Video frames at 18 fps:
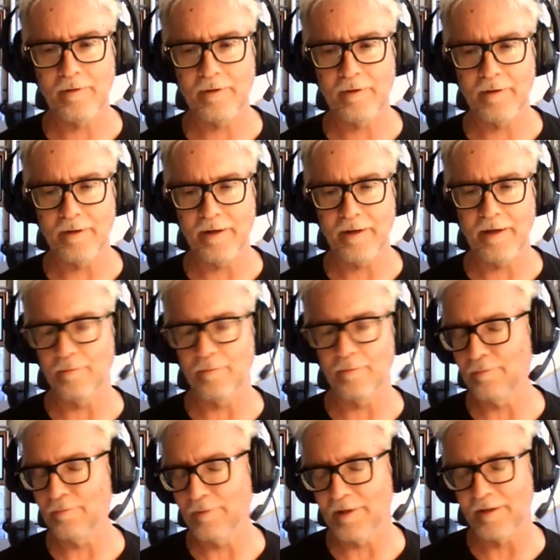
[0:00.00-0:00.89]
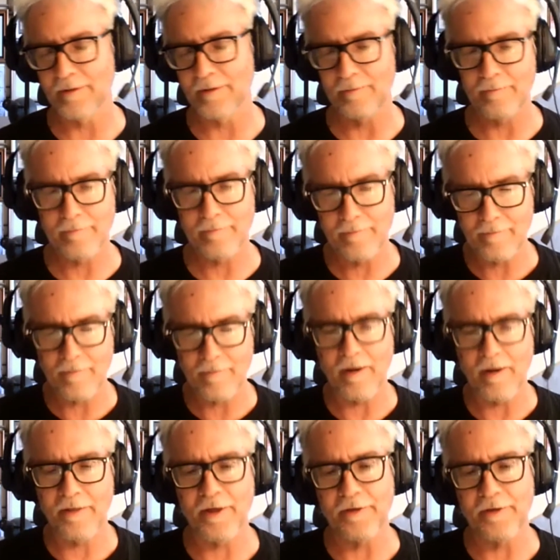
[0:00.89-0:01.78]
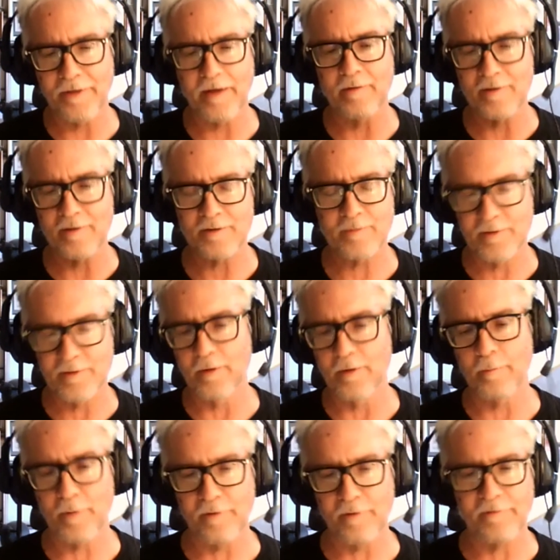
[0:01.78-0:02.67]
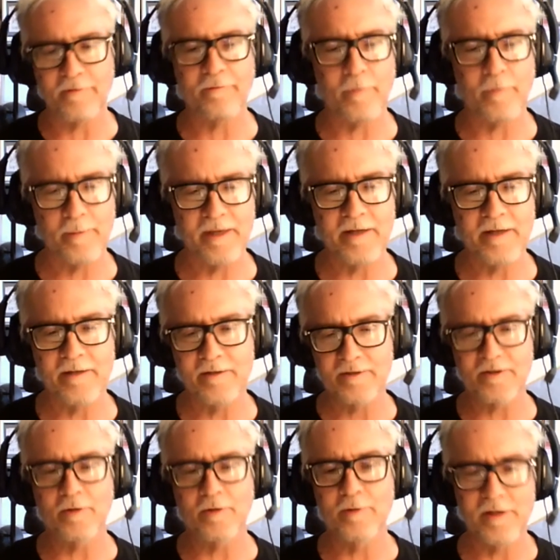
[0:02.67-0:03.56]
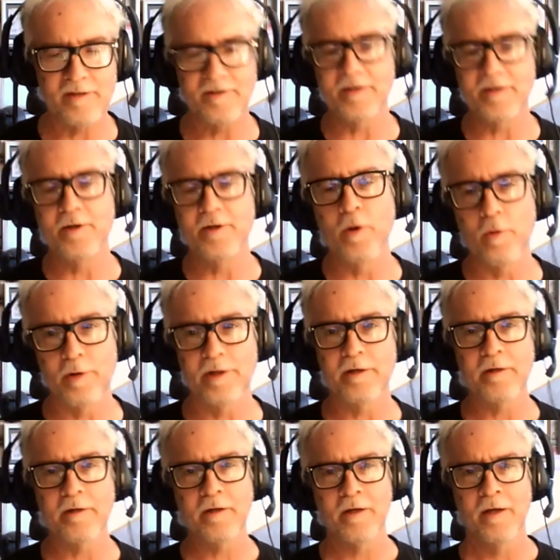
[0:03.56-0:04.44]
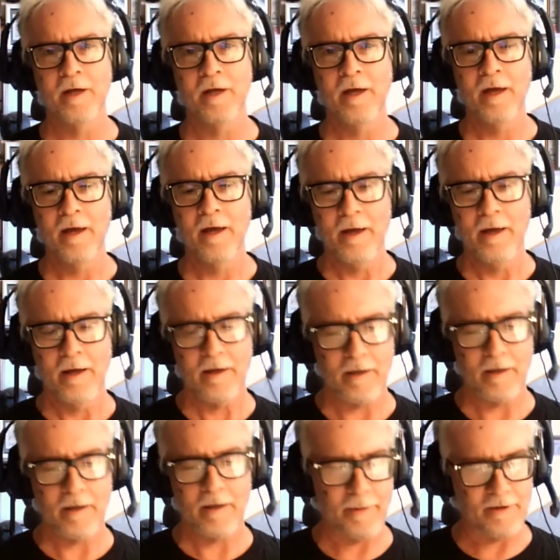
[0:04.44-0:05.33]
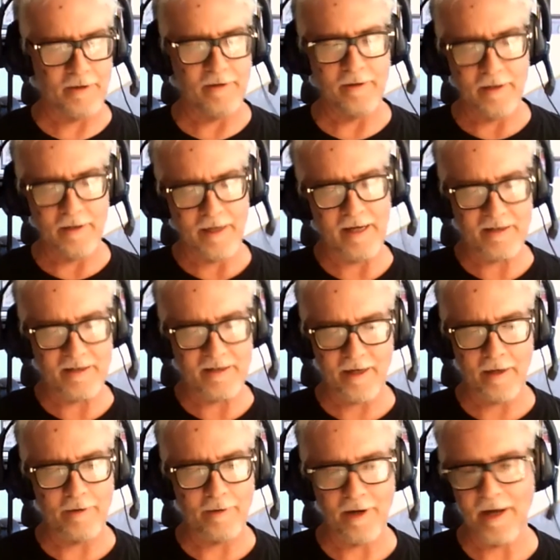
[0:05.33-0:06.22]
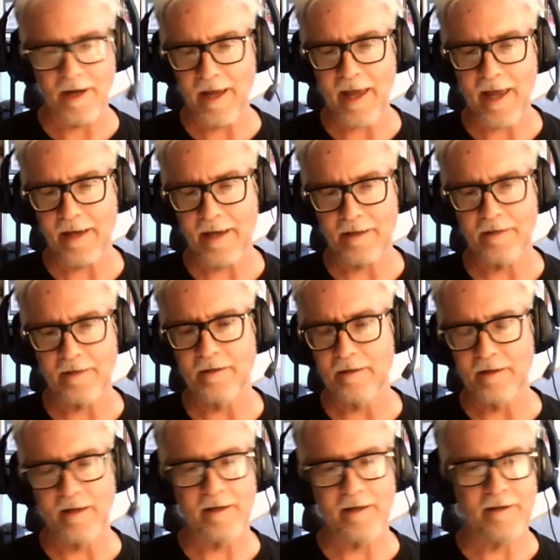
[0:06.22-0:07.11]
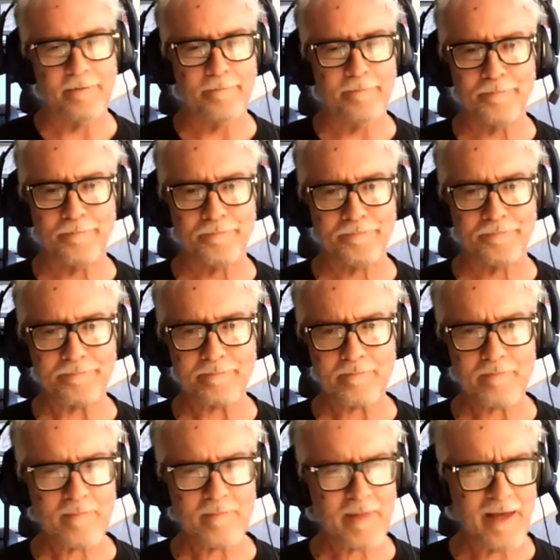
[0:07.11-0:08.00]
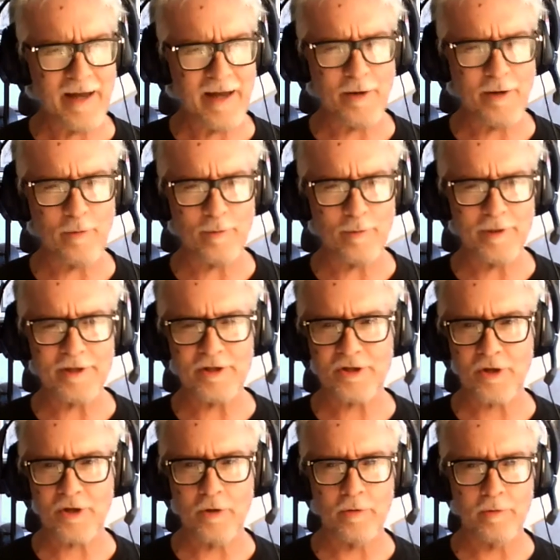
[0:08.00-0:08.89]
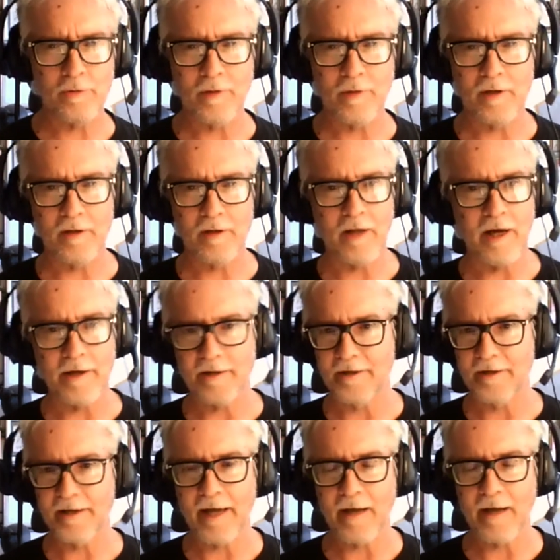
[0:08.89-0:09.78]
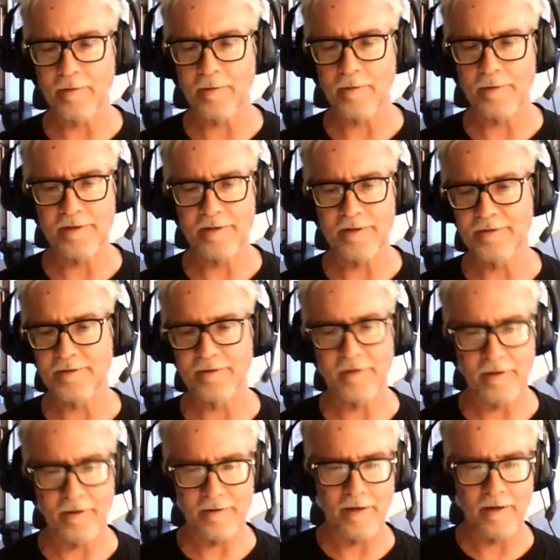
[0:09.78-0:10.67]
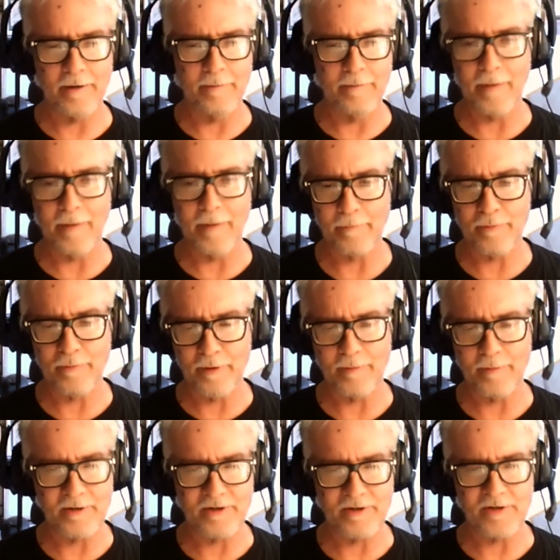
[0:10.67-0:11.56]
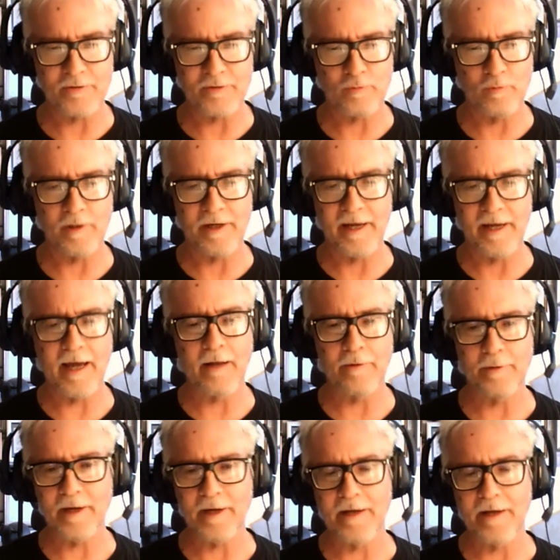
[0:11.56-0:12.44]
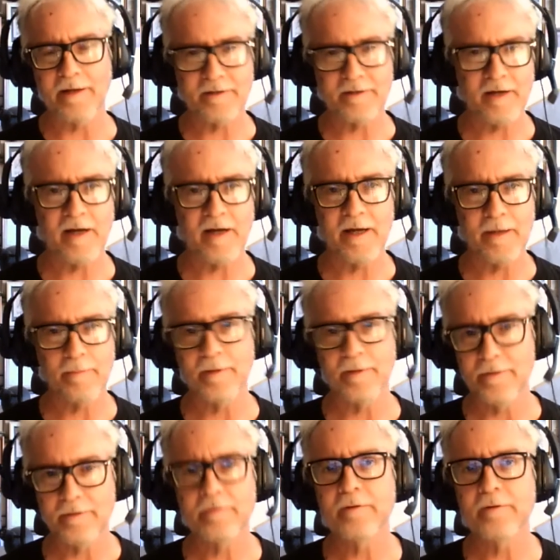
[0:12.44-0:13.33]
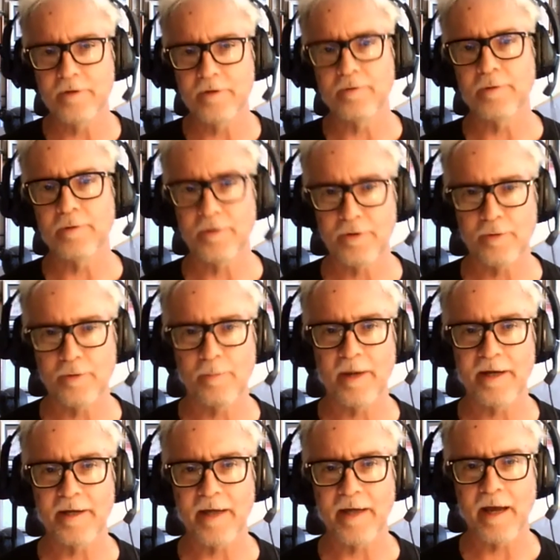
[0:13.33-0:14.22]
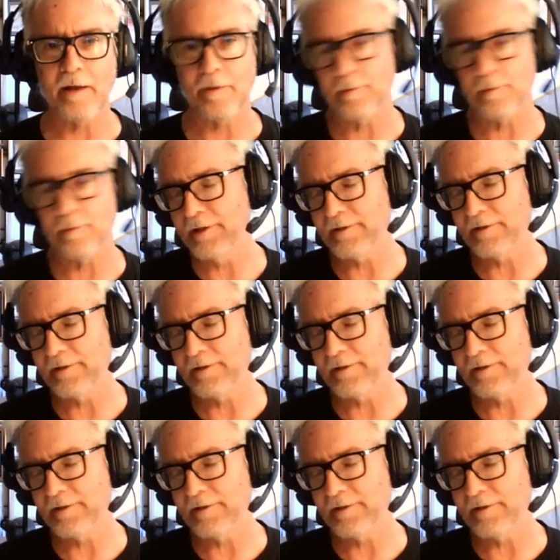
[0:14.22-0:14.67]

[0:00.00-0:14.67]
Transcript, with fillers: I really I thought that was you know perfect for me. He's so easygoing compared to the last gallery I had, and I don't really show a lot in galleries. Um, I'm pretty much just one gallery at a time, and you're, right. you're my gallery.